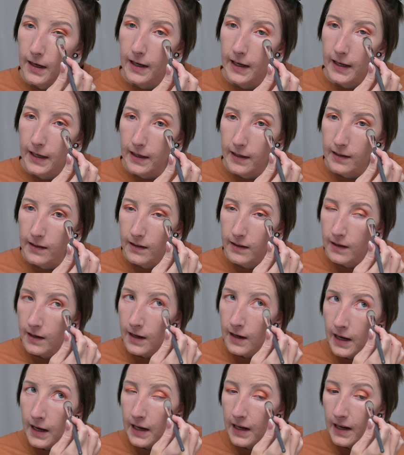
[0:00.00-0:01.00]
and
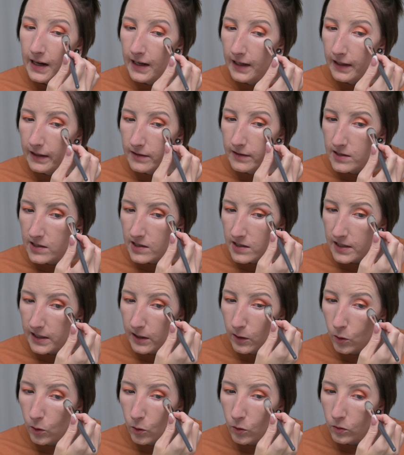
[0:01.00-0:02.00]
it
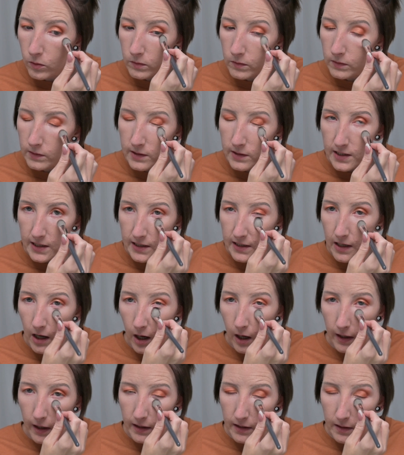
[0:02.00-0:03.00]
still did
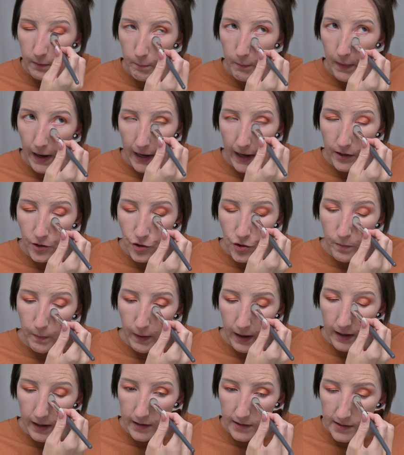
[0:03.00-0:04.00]
not match
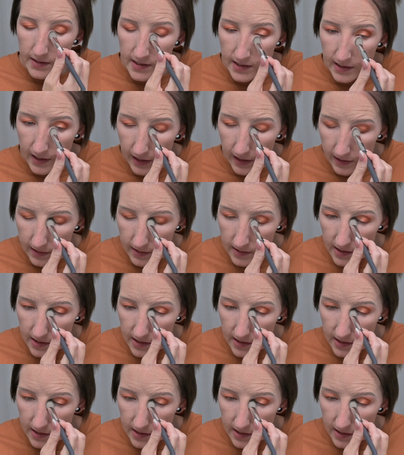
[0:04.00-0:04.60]
my skin.